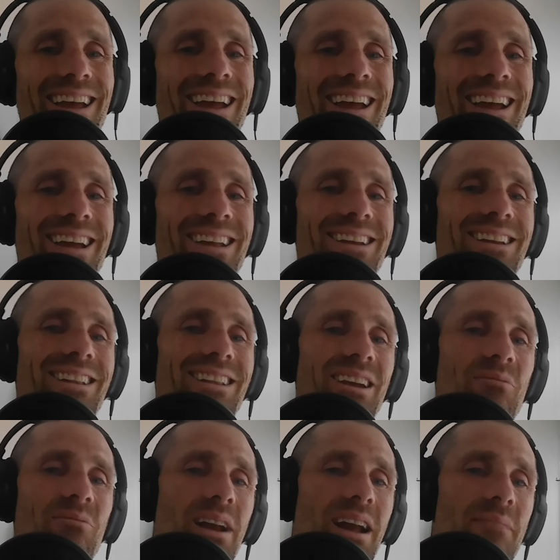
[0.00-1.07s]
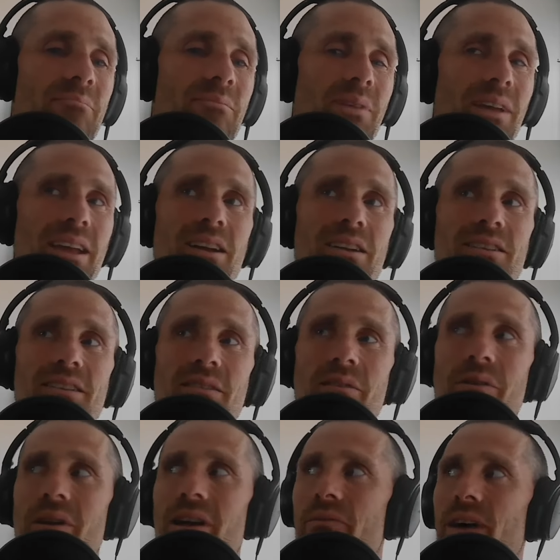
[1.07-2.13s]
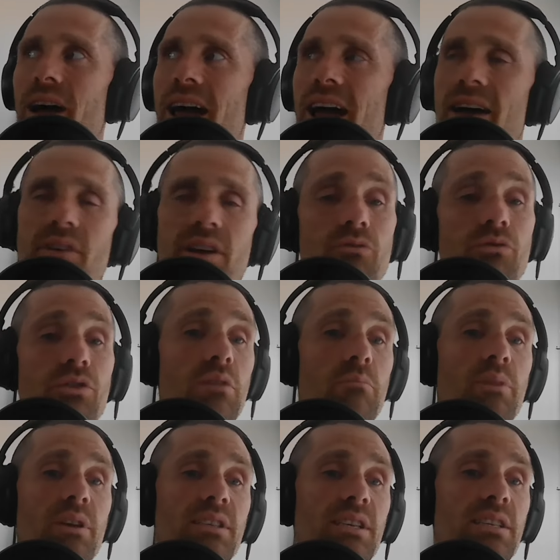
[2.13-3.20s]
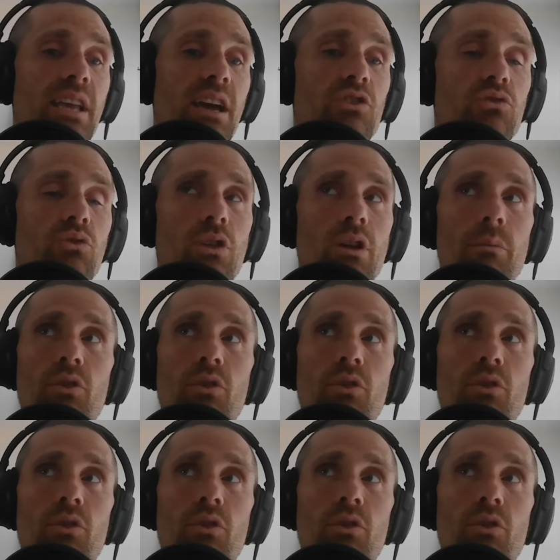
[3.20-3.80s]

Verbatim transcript: And like when I'm in a, if I have like a really busy schedule,